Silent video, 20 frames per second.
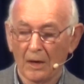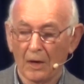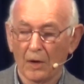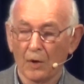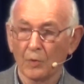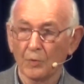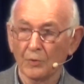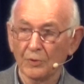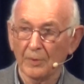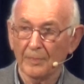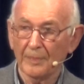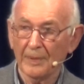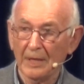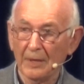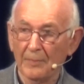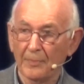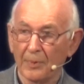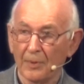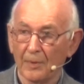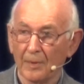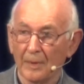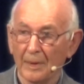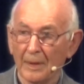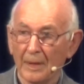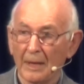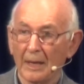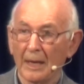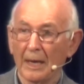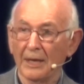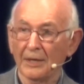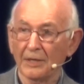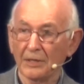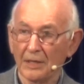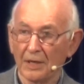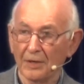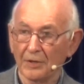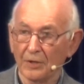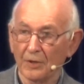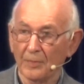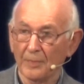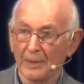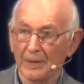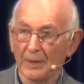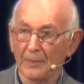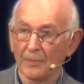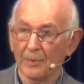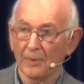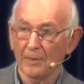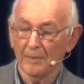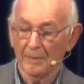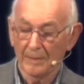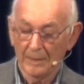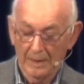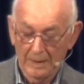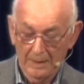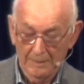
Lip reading: older people and younger people.